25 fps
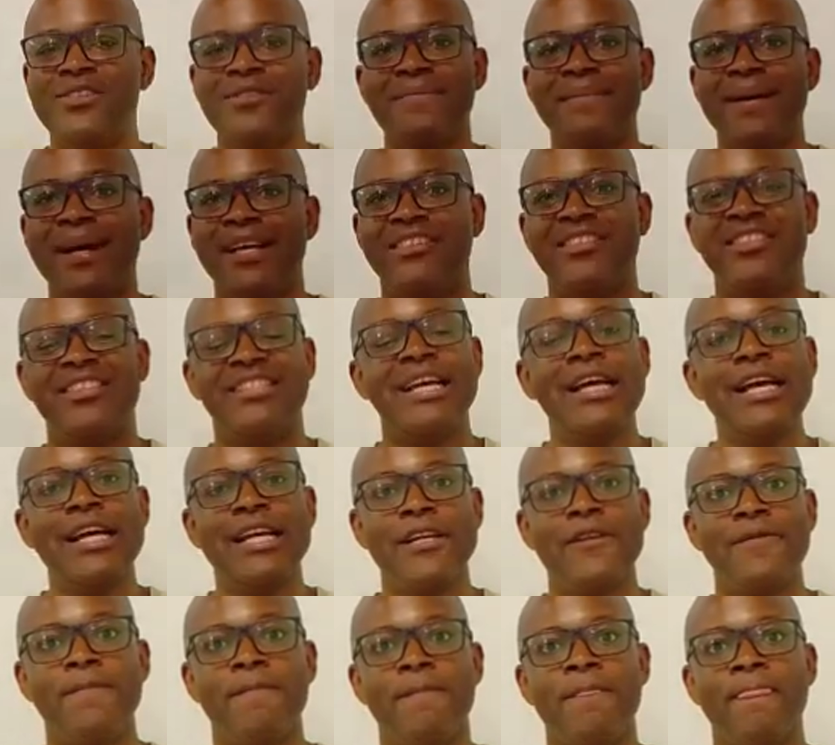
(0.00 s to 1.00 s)
to my
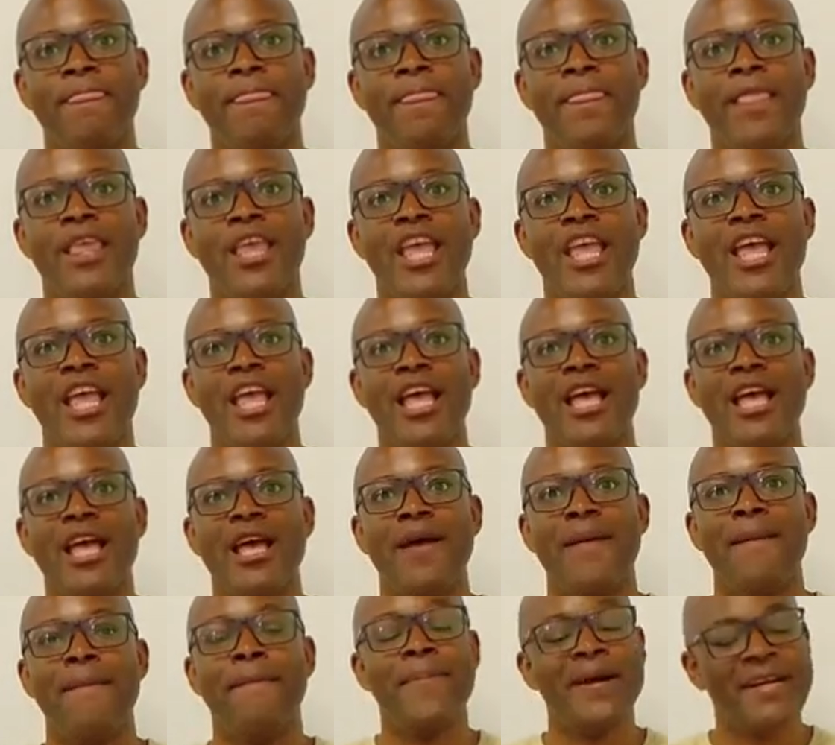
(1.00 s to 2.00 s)
son.
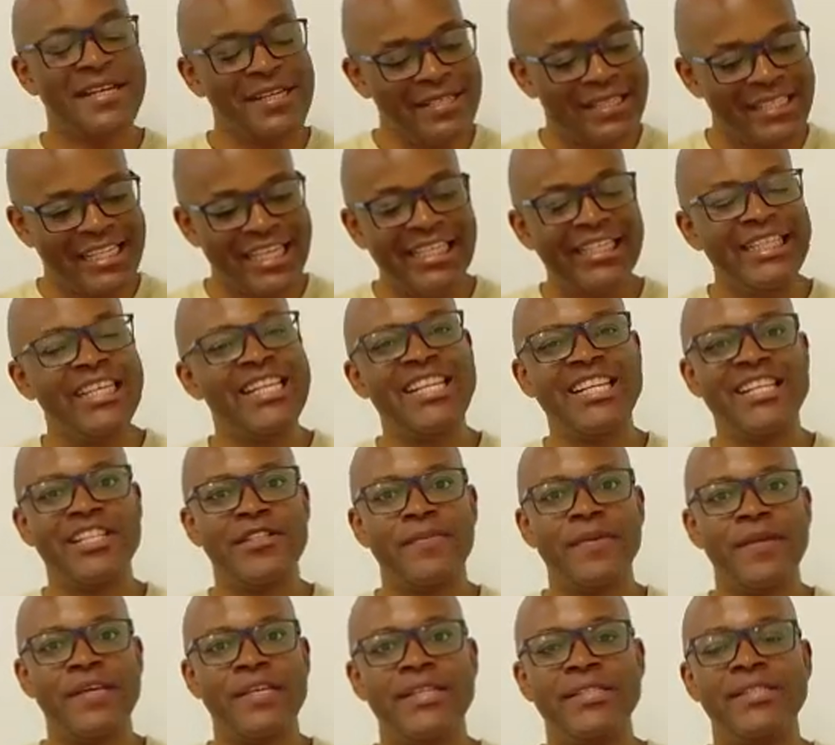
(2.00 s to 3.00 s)
But it's killing us
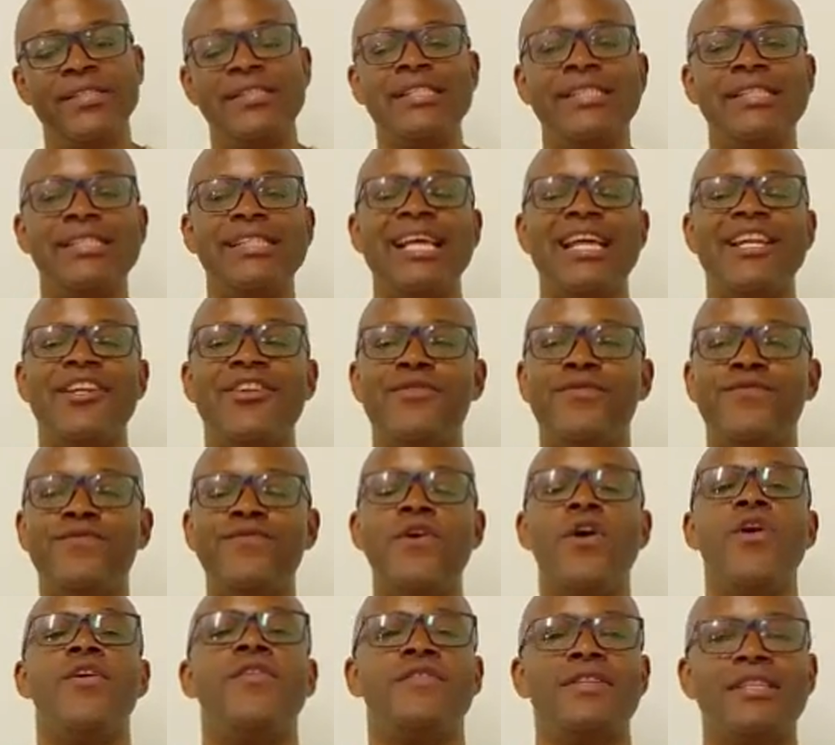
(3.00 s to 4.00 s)
because this is not the
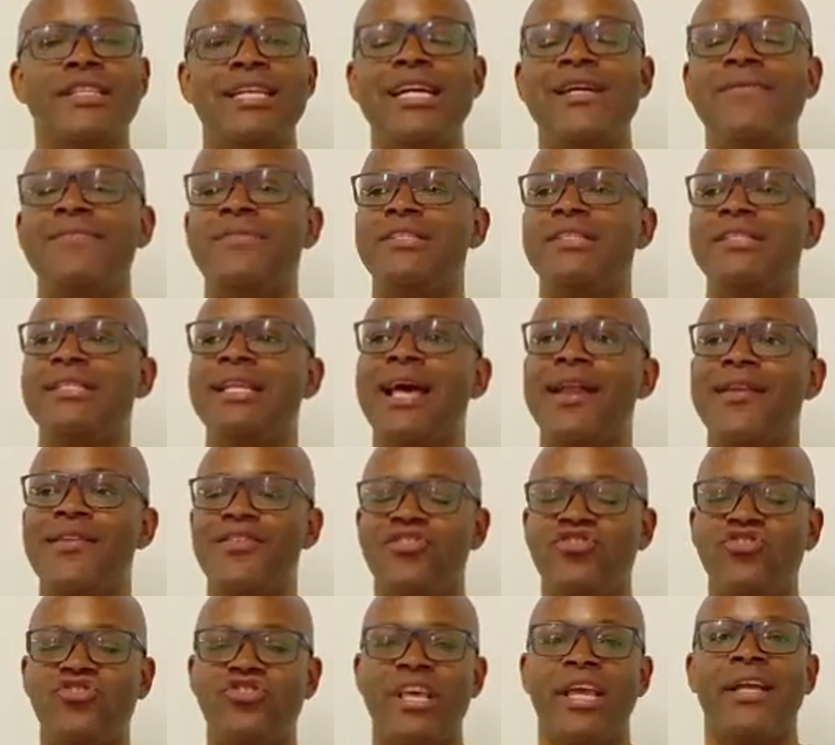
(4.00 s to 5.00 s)
first time, this is not
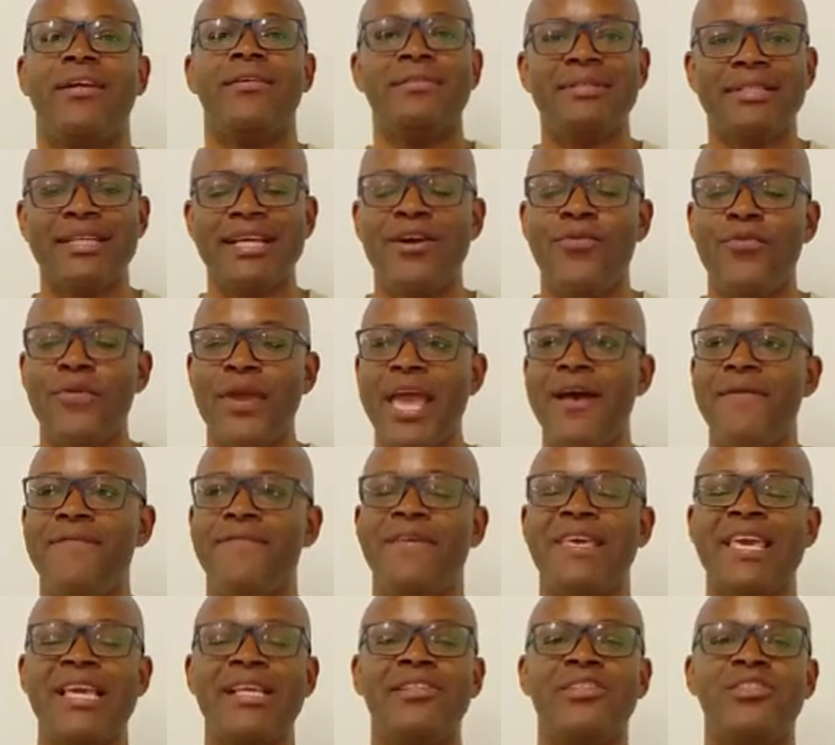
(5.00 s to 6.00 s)
the second time we
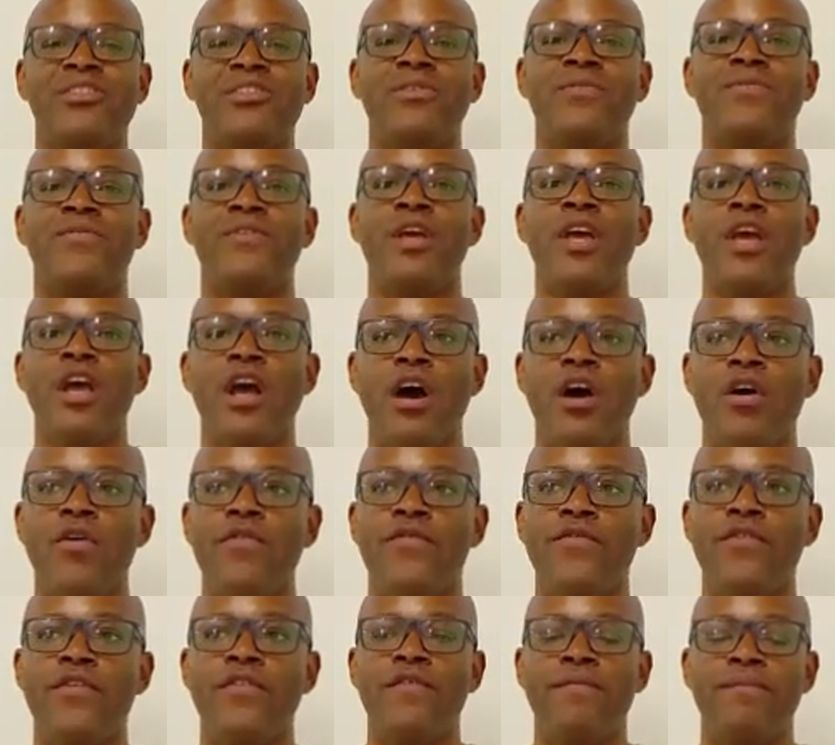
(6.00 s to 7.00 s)
have cases of
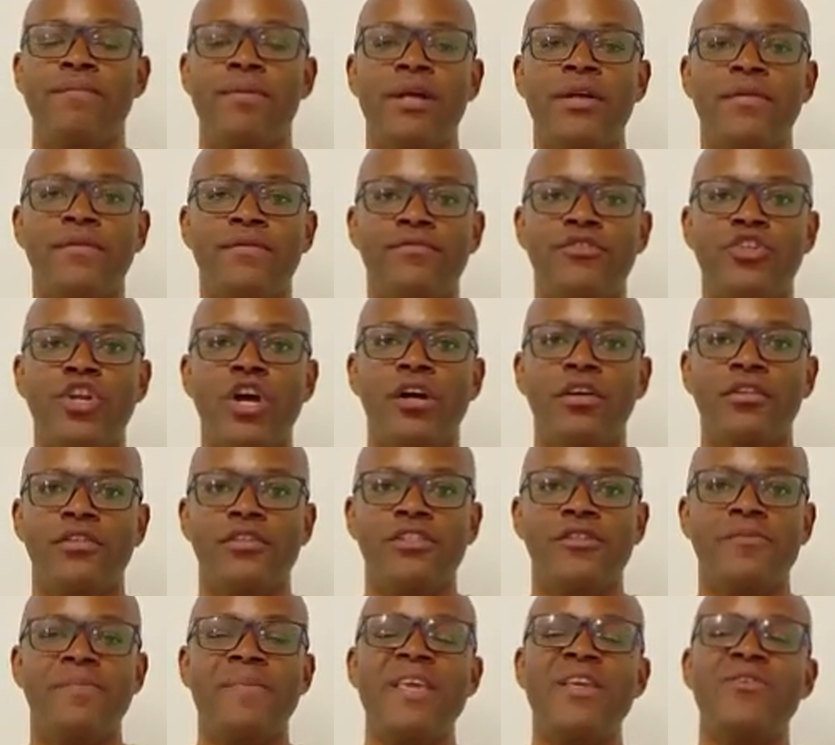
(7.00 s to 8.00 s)

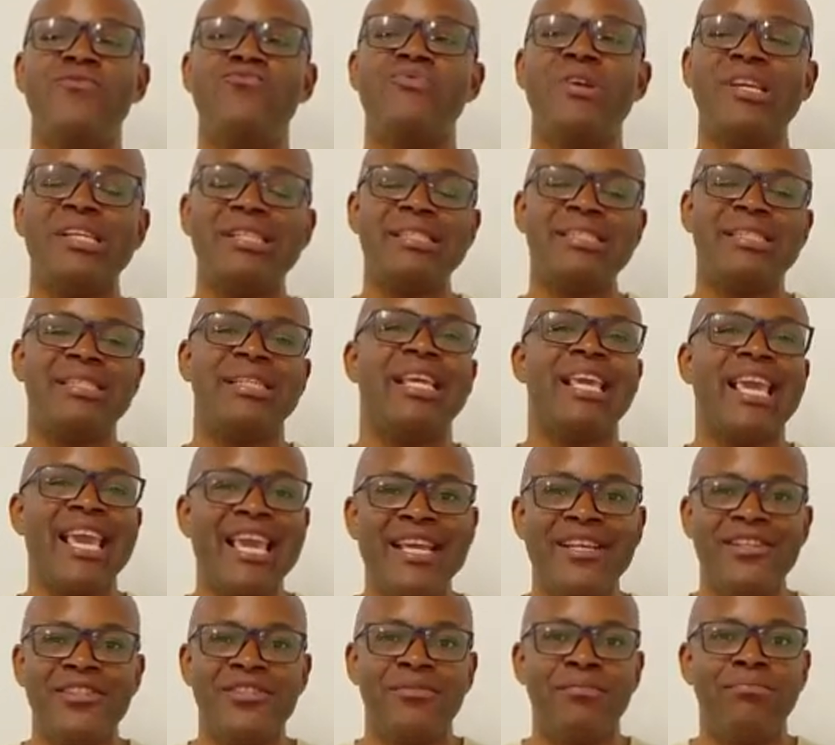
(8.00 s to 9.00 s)
doctors being racist
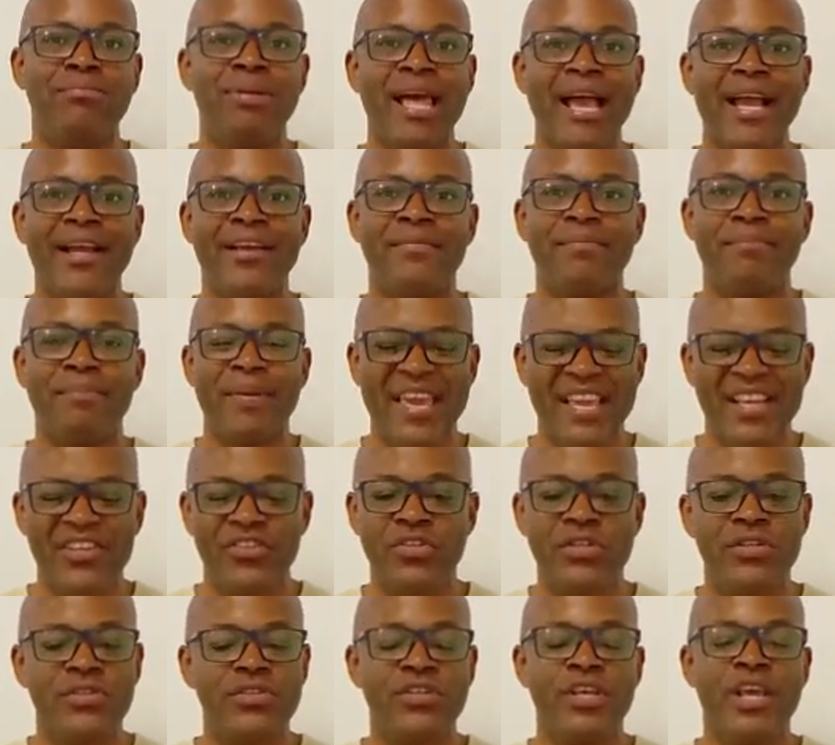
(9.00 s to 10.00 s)
against black
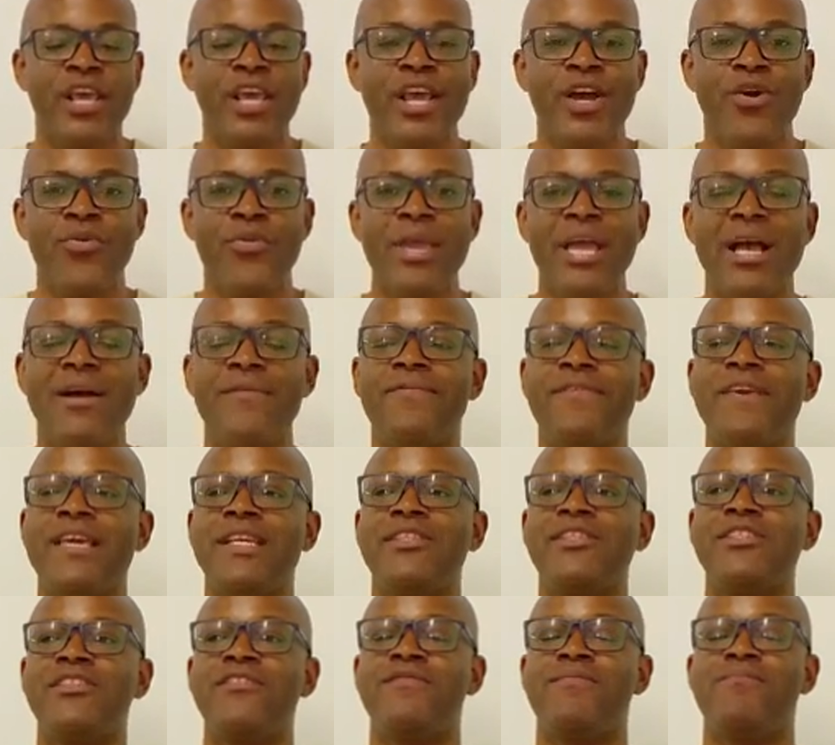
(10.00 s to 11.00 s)
patients. We have
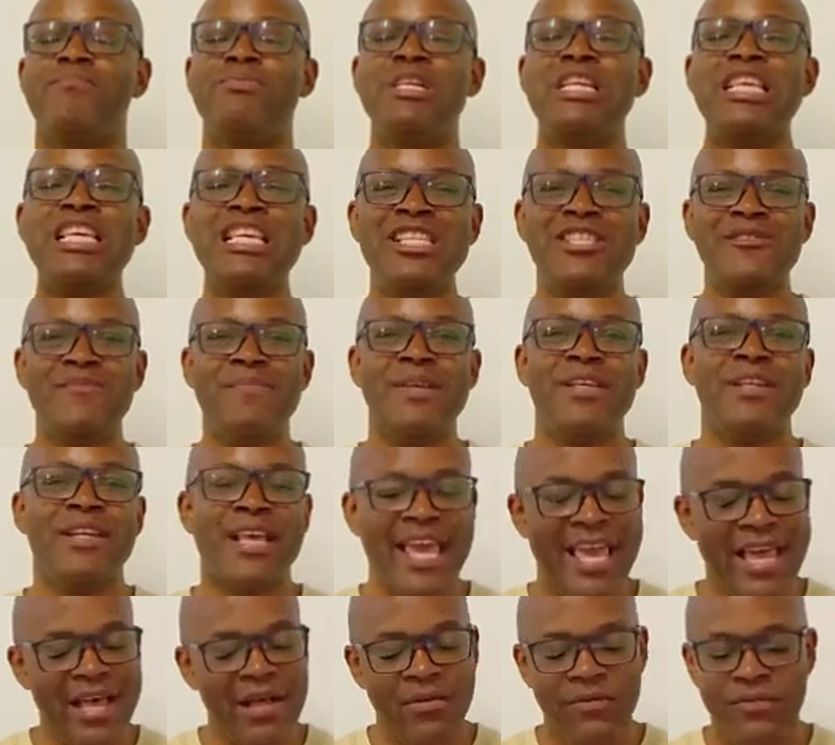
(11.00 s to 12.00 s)
cases of police being
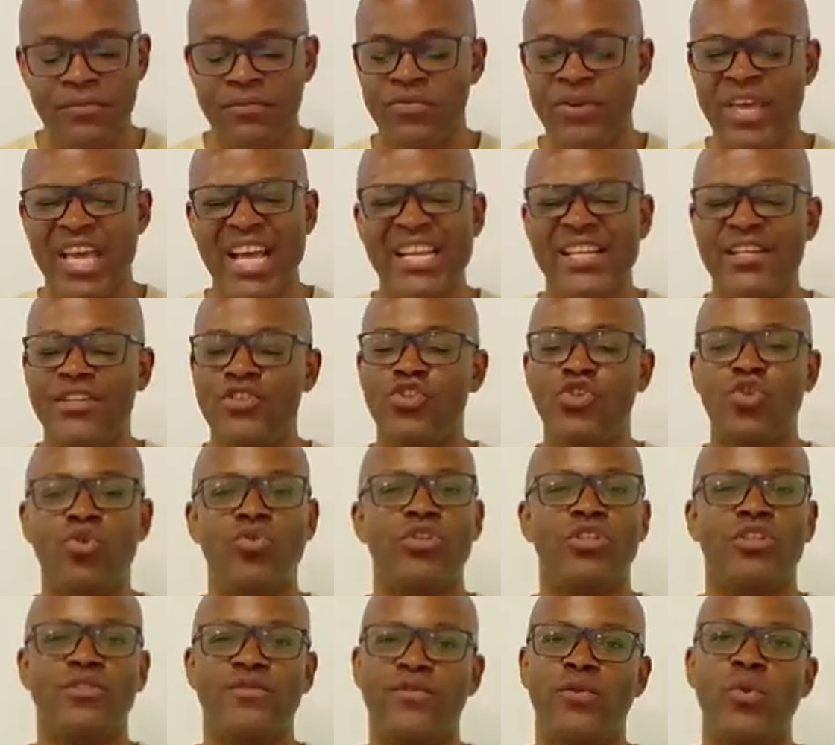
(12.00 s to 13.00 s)
held. We had the
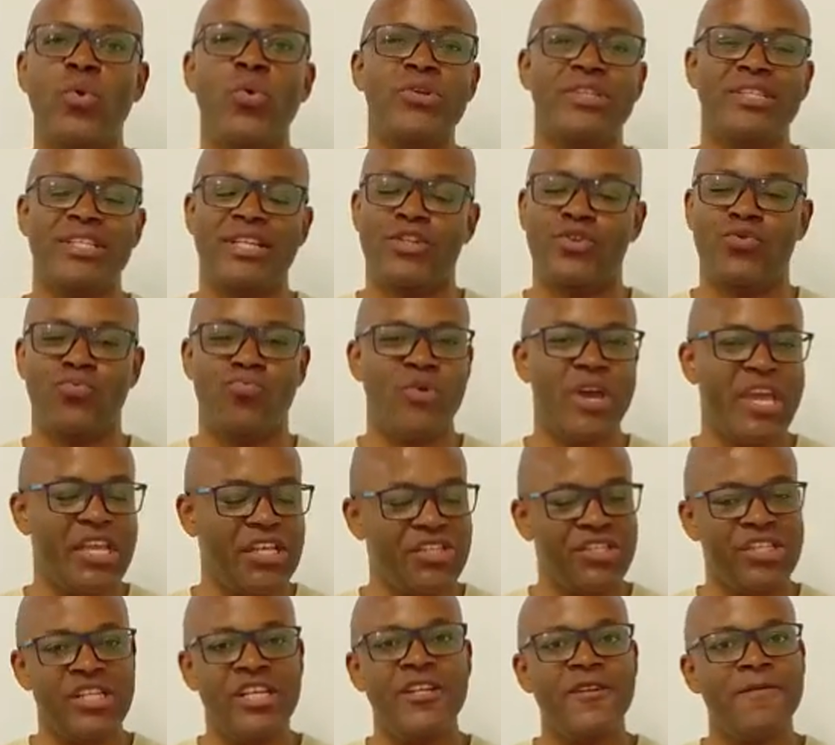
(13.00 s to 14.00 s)
George Floyd
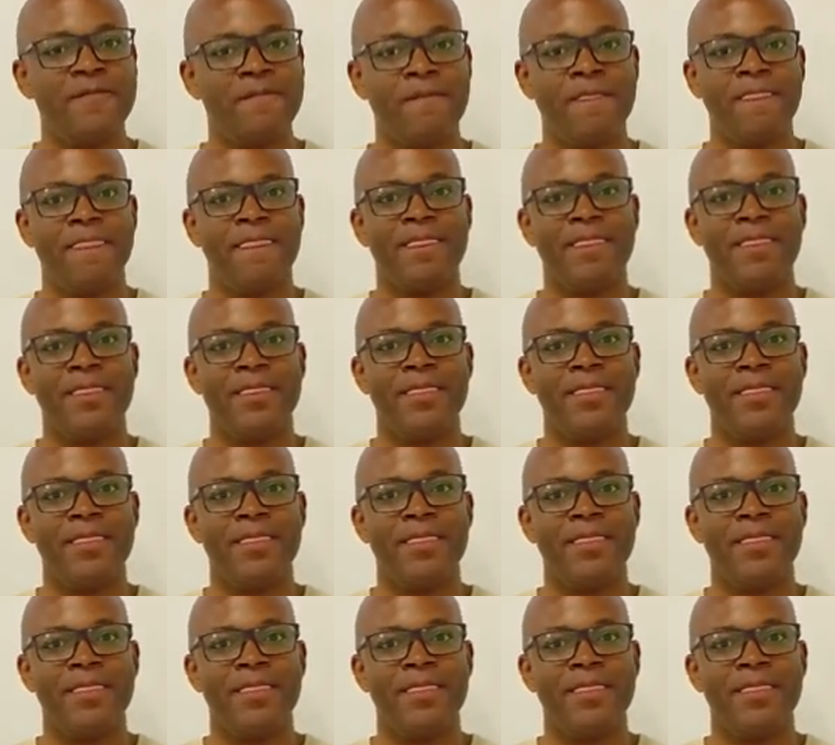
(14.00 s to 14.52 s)
situation.